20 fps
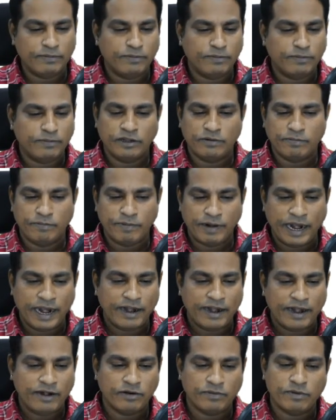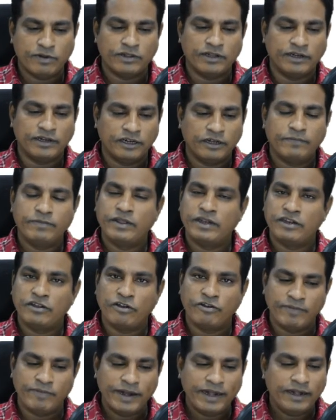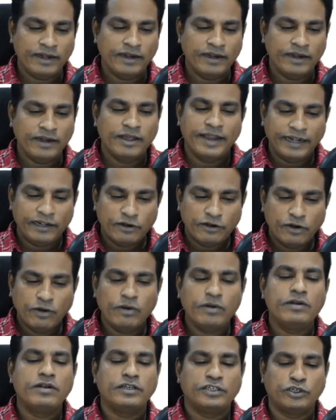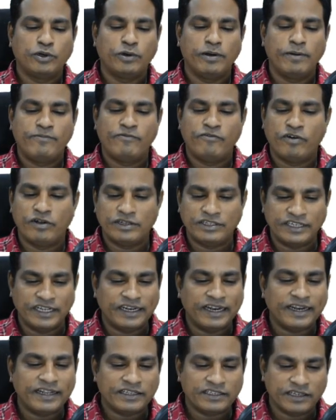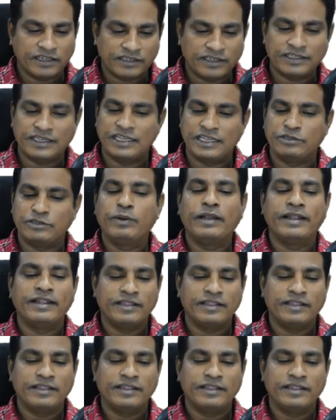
about your brand or about the term that you have meant, it could show up for generic searches as well.